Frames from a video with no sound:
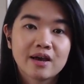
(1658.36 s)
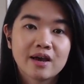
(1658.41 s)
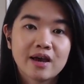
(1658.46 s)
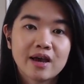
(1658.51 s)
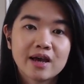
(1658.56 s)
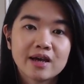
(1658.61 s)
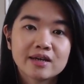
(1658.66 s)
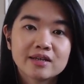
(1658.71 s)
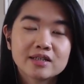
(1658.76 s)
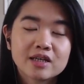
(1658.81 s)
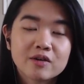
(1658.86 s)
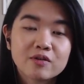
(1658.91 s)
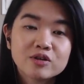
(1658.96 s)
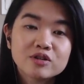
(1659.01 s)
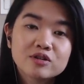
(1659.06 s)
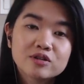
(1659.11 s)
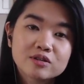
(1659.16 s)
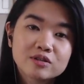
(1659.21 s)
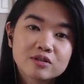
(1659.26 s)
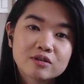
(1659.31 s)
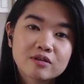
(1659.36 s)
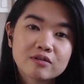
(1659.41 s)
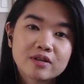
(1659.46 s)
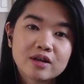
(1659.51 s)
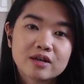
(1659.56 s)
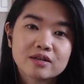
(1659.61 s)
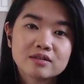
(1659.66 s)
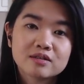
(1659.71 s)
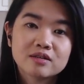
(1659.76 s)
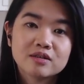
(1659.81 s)
And I want you to know
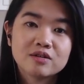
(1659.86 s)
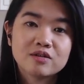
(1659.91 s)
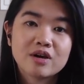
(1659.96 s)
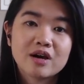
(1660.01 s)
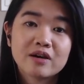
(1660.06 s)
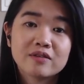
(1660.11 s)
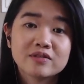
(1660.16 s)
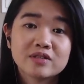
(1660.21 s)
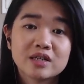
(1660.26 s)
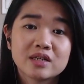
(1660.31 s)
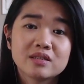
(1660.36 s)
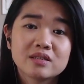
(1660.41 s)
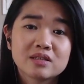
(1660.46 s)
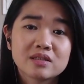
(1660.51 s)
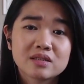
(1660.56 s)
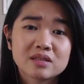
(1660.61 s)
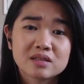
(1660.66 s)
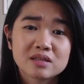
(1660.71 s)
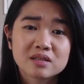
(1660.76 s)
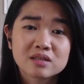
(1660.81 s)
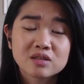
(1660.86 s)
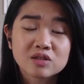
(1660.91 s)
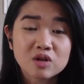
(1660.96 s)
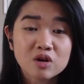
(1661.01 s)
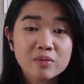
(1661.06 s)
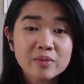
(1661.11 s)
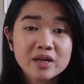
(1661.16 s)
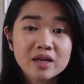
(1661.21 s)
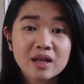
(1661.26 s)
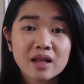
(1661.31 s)
that you have changed
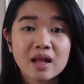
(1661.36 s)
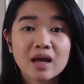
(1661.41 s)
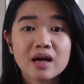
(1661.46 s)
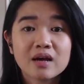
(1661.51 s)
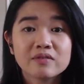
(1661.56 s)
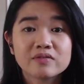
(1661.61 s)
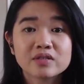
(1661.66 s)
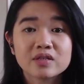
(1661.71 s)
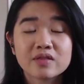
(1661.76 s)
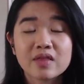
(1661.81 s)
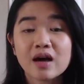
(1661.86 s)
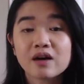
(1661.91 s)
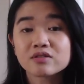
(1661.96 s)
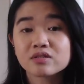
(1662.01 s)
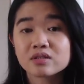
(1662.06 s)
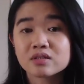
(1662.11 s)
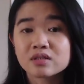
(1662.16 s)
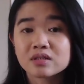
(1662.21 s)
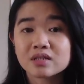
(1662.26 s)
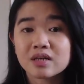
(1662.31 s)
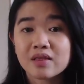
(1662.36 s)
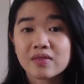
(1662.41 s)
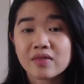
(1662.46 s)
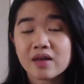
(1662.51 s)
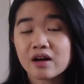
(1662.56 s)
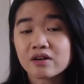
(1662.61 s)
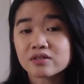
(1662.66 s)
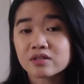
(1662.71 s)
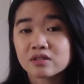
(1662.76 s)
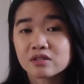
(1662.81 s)
so many lives, thousands and
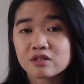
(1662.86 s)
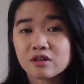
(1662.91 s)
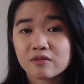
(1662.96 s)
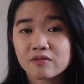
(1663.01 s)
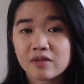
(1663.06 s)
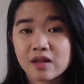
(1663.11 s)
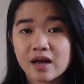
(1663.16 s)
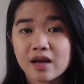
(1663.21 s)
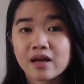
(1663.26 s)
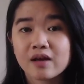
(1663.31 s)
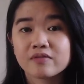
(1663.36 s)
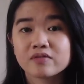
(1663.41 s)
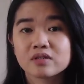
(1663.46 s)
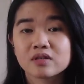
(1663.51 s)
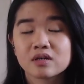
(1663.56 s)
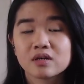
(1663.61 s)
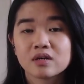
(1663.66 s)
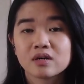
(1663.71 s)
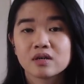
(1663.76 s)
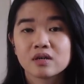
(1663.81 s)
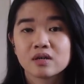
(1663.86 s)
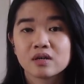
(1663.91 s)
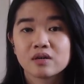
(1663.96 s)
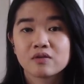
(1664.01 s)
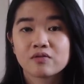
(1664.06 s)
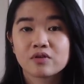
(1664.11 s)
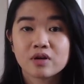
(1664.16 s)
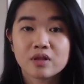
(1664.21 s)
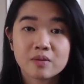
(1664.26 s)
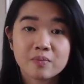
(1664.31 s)
thousands of lives
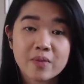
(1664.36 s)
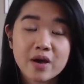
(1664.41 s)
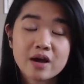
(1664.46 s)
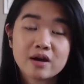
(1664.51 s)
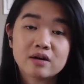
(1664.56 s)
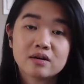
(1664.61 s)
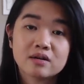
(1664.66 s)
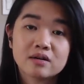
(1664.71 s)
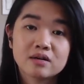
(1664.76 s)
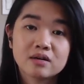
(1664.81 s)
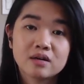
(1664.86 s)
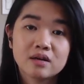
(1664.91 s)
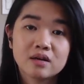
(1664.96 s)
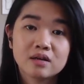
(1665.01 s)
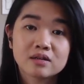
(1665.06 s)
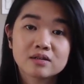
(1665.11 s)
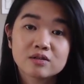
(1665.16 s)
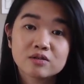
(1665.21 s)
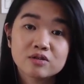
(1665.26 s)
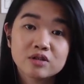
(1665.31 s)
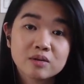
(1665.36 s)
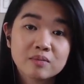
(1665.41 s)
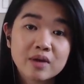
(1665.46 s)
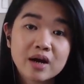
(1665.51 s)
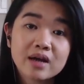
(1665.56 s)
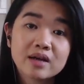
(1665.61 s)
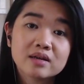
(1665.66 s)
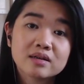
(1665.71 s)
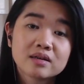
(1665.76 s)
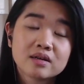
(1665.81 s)
for the better, including
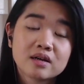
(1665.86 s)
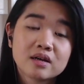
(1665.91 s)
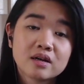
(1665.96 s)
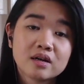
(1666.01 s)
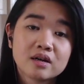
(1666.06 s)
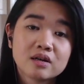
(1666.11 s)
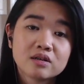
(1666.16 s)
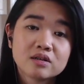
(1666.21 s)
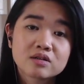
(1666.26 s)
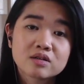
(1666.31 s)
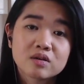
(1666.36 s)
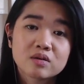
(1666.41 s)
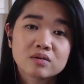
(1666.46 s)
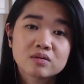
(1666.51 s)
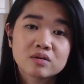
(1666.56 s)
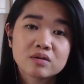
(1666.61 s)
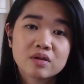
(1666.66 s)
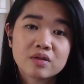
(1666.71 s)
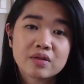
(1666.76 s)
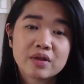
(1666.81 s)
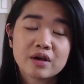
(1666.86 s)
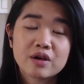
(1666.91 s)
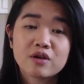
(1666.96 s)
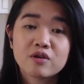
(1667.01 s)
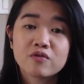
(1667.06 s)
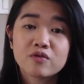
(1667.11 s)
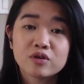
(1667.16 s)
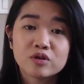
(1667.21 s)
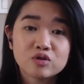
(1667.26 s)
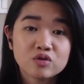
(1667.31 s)
mine. So thank
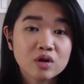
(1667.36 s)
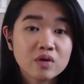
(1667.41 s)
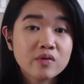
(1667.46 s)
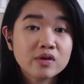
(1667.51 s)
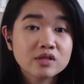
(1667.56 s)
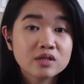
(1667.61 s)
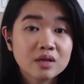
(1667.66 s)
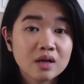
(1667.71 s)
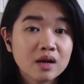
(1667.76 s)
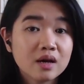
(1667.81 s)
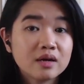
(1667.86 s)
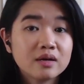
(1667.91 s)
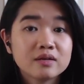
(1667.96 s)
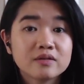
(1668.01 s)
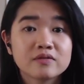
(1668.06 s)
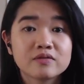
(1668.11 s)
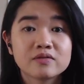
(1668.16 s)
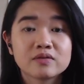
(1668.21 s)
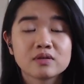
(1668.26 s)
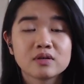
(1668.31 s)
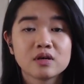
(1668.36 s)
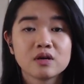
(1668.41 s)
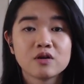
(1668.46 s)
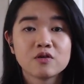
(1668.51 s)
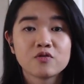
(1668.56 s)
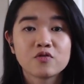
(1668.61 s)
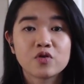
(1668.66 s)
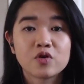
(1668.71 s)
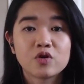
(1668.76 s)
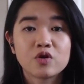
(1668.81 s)
you for doing what you love,
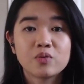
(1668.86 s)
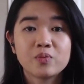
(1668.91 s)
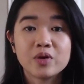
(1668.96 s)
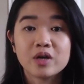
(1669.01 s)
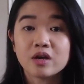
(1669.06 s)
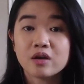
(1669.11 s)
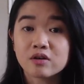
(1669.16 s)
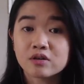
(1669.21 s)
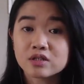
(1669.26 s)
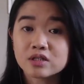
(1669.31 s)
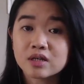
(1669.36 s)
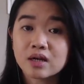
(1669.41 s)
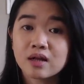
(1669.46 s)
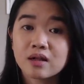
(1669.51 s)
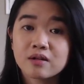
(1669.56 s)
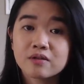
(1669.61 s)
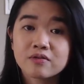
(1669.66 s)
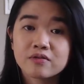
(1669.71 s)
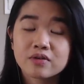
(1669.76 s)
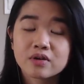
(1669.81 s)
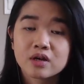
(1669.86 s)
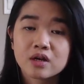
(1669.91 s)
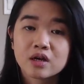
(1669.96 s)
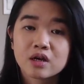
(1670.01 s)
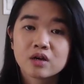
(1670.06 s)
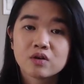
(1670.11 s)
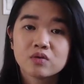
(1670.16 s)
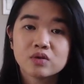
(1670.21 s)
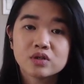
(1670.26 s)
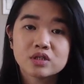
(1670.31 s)
for being yourself,
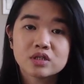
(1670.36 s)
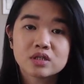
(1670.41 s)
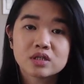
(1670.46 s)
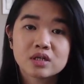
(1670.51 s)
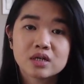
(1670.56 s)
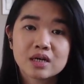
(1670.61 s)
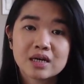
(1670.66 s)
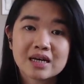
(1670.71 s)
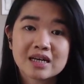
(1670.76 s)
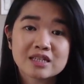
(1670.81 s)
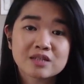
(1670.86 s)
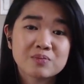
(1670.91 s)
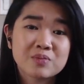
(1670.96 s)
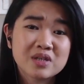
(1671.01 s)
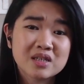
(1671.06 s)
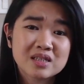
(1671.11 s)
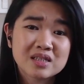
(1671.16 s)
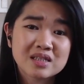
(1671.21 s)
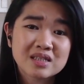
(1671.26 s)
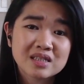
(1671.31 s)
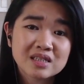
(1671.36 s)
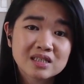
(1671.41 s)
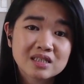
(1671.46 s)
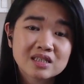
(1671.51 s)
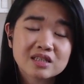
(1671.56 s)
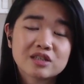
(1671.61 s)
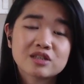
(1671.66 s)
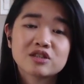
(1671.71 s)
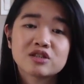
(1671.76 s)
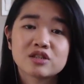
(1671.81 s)
which has been
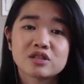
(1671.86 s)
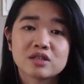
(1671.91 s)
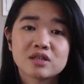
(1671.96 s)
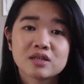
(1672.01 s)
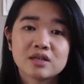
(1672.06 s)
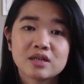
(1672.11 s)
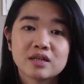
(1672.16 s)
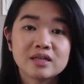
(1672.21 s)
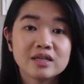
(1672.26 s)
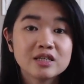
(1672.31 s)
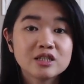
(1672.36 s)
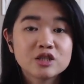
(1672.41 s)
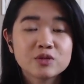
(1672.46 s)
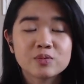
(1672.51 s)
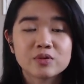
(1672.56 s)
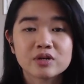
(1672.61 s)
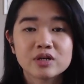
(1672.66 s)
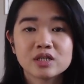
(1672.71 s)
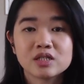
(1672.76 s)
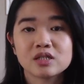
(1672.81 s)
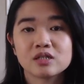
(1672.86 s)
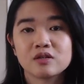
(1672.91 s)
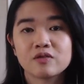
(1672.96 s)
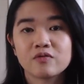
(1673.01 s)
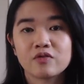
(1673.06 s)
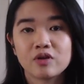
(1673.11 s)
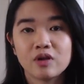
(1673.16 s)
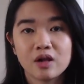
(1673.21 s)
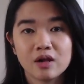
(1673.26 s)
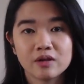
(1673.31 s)
such an inspiration
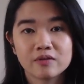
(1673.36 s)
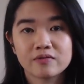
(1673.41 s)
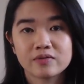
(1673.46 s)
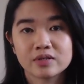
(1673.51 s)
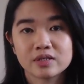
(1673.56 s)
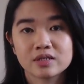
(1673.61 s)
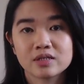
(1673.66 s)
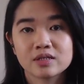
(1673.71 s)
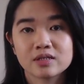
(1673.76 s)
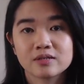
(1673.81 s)
for all of us.